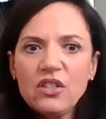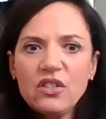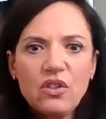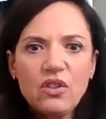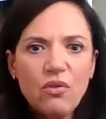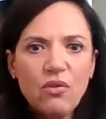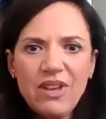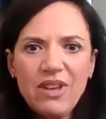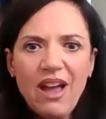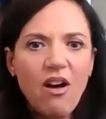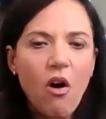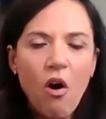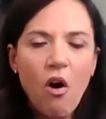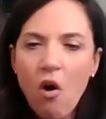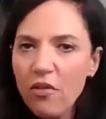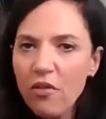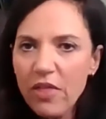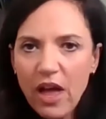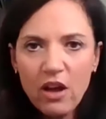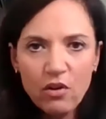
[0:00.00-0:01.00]
So yeah,
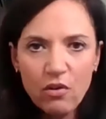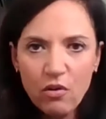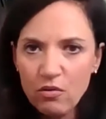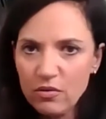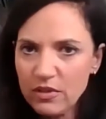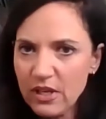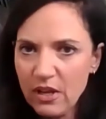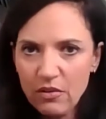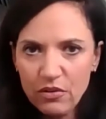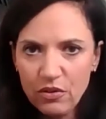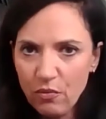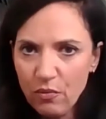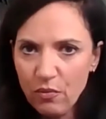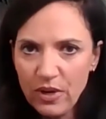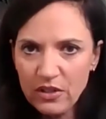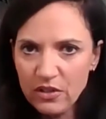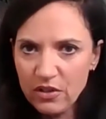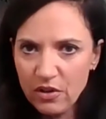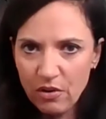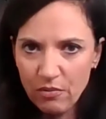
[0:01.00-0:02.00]
all that goes out the
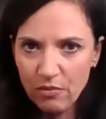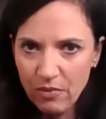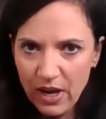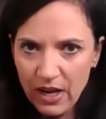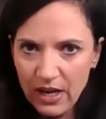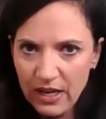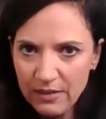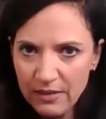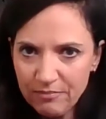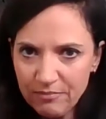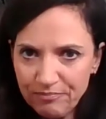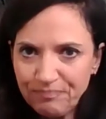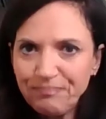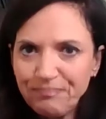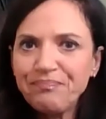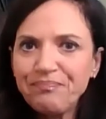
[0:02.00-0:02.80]
window, right?